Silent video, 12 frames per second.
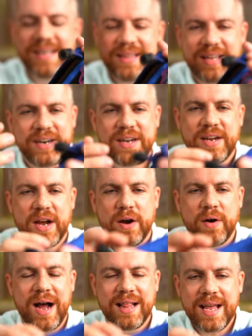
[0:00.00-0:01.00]
there you
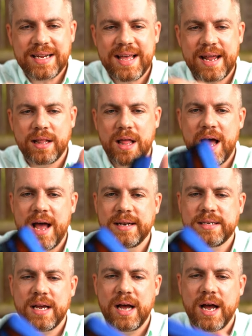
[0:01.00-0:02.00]
go. I like that a lot.
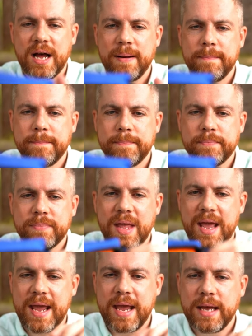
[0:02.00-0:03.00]
Um,
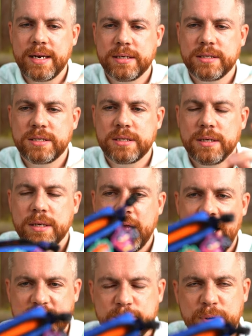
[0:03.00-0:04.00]
and
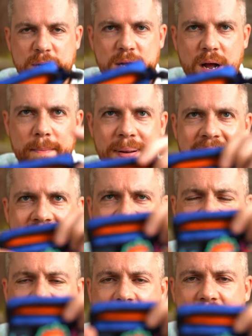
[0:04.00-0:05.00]
it's pretty
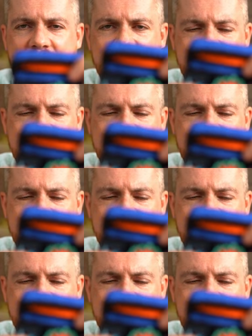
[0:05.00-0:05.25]
compact. Uh,